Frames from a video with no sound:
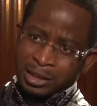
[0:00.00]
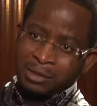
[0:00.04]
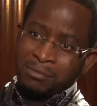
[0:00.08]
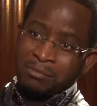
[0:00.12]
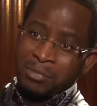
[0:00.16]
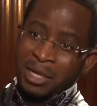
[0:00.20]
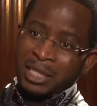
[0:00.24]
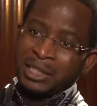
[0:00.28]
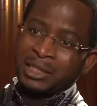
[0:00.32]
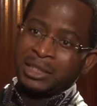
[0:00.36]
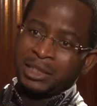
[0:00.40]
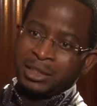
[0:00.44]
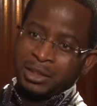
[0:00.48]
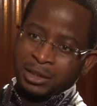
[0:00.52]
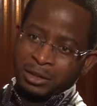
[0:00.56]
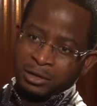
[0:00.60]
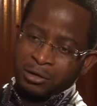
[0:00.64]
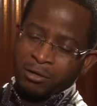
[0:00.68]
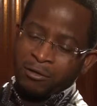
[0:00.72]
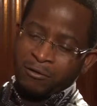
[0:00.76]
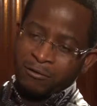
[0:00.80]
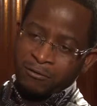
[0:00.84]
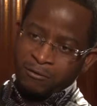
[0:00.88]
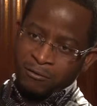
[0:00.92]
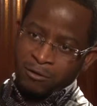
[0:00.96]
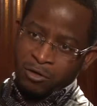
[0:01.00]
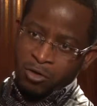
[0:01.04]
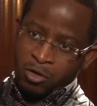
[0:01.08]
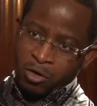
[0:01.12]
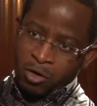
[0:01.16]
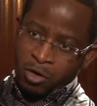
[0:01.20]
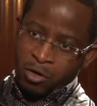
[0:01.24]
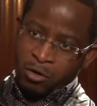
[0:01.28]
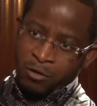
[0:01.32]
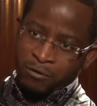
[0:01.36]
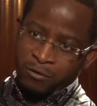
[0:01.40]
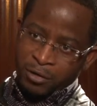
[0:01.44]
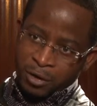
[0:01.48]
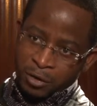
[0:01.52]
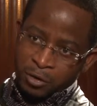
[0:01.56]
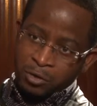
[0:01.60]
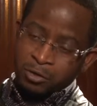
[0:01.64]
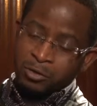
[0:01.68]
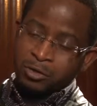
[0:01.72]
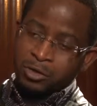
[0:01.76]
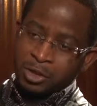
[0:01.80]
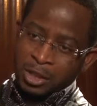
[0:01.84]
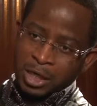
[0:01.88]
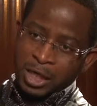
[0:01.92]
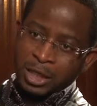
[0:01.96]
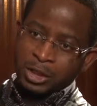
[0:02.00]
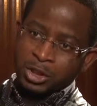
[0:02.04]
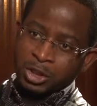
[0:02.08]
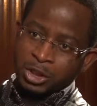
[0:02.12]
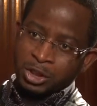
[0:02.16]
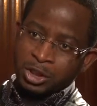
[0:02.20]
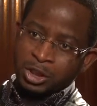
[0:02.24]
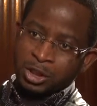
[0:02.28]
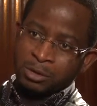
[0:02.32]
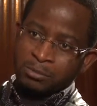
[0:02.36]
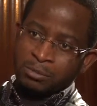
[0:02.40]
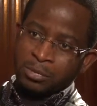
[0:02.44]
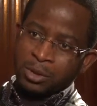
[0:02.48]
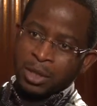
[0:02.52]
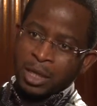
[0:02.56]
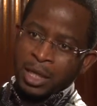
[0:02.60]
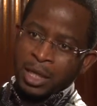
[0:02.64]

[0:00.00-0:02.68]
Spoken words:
basis of a good relationship.